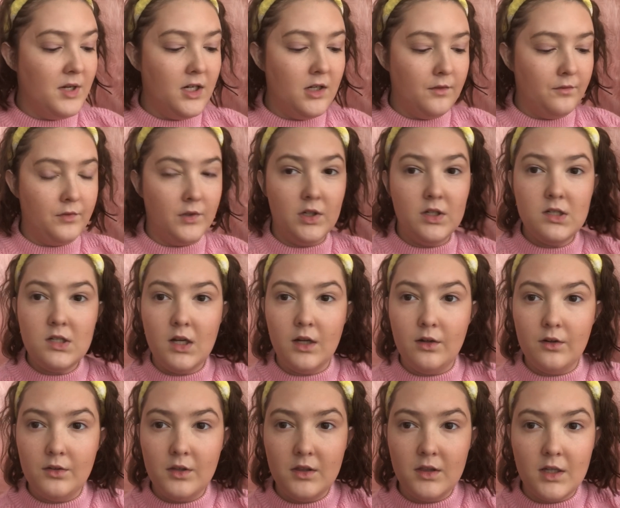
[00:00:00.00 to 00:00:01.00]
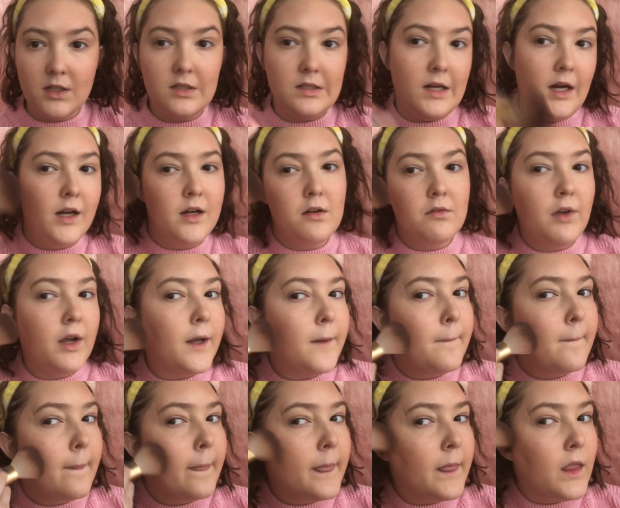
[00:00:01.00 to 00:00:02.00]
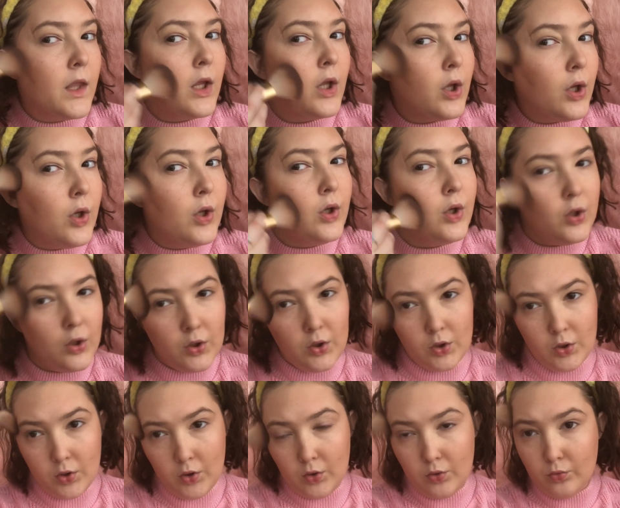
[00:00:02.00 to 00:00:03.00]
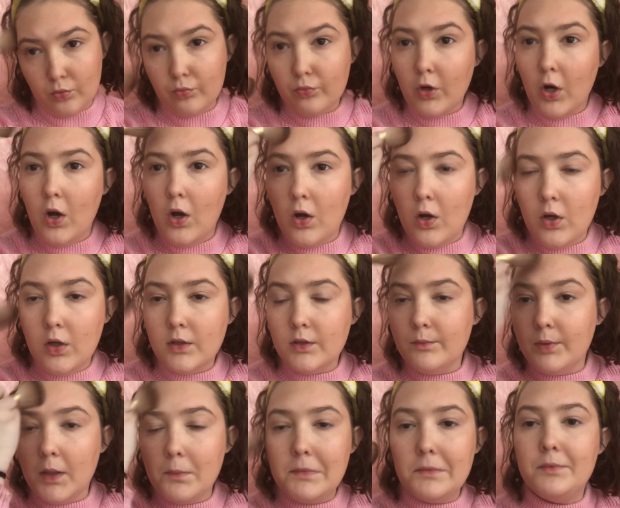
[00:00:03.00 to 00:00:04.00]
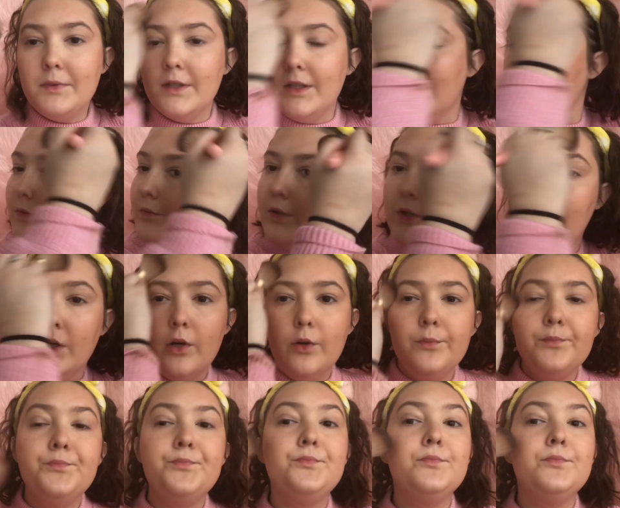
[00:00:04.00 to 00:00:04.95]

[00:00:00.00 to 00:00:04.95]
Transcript: makeup first. I know that that's kind of like wrong, probably, I don't really know.